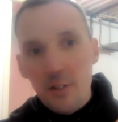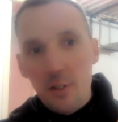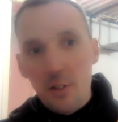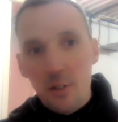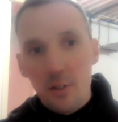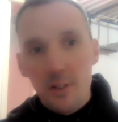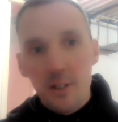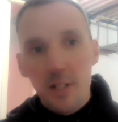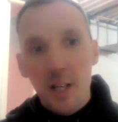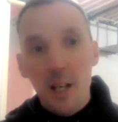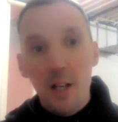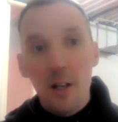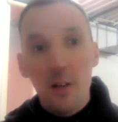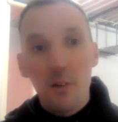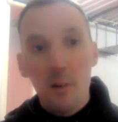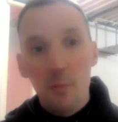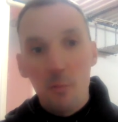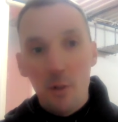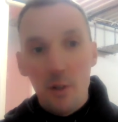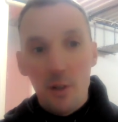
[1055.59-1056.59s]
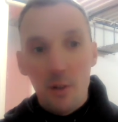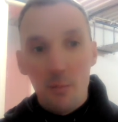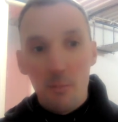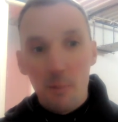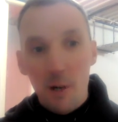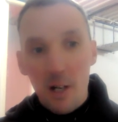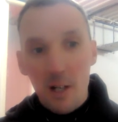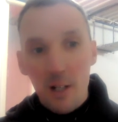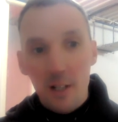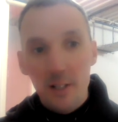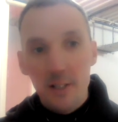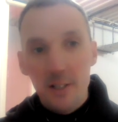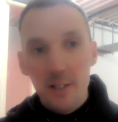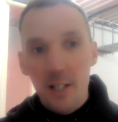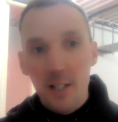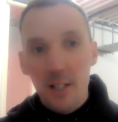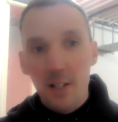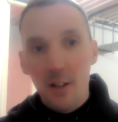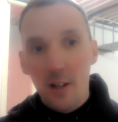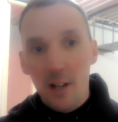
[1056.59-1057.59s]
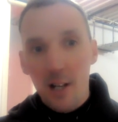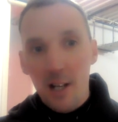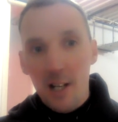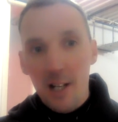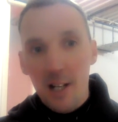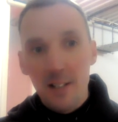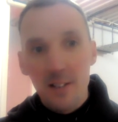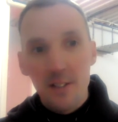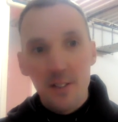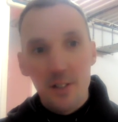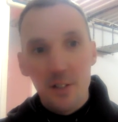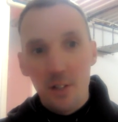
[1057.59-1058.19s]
So tinkering with your marketing, your ads,